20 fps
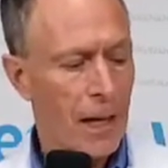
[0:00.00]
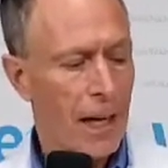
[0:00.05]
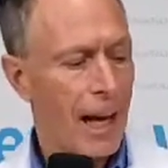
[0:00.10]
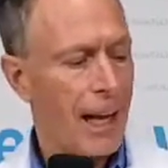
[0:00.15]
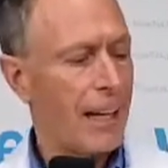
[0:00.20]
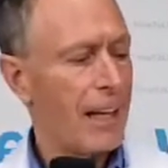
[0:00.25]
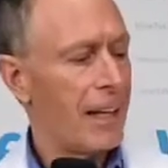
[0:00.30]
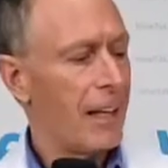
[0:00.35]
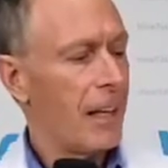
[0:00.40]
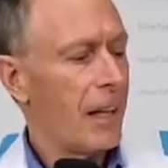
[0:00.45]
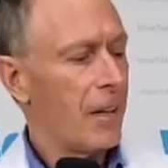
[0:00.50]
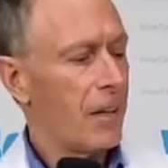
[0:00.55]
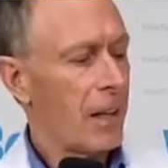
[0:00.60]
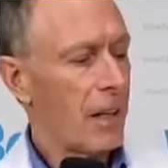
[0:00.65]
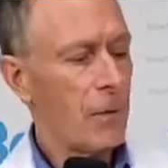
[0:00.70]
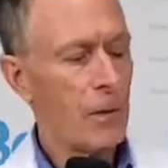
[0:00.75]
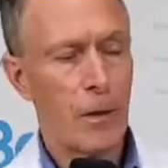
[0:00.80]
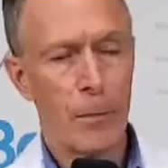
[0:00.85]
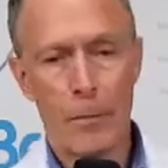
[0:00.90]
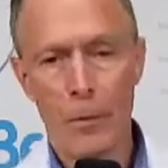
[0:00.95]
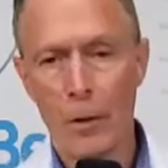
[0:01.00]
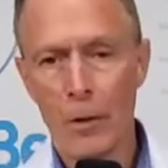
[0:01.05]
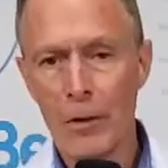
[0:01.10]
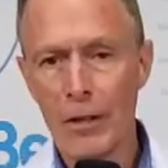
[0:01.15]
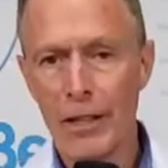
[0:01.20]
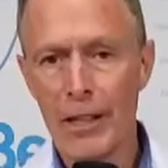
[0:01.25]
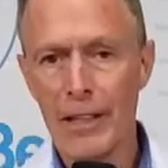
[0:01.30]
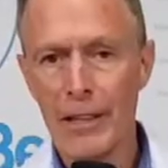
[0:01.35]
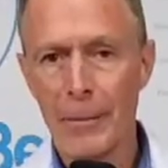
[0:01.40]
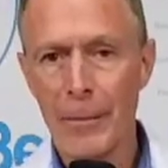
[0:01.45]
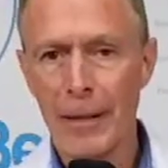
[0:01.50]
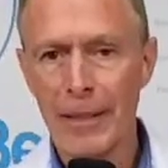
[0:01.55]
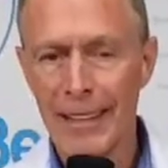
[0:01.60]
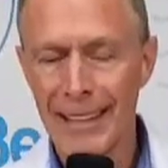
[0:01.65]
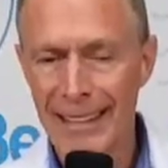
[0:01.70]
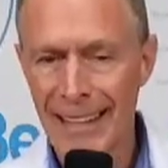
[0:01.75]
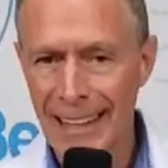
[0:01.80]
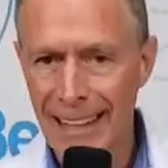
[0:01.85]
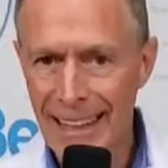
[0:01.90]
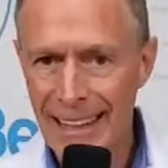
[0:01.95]
And another thing with the proteins, to make
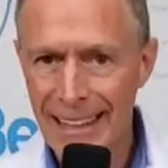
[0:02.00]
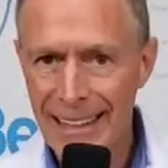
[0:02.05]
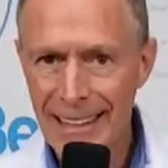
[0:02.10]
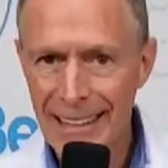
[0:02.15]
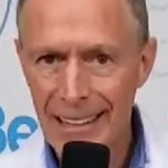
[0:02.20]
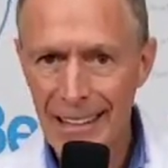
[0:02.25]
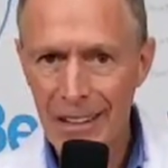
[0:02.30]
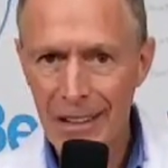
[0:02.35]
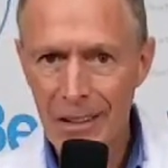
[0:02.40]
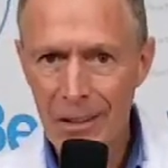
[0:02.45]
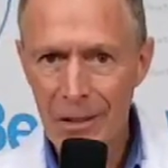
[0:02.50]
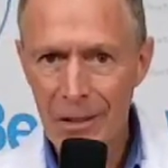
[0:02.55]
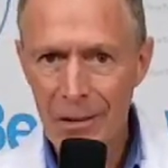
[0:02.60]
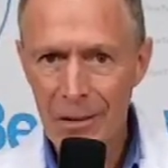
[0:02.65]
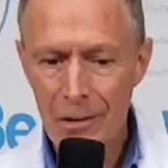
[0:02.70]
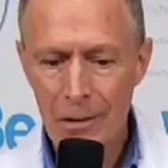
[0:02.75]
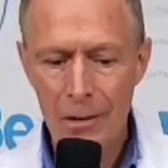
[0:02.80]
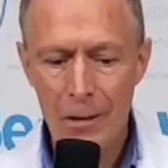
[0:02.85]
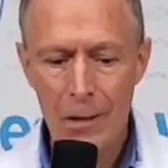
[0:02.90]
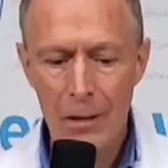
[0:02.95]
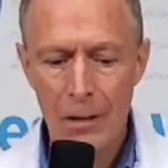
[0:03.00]
this easy to do,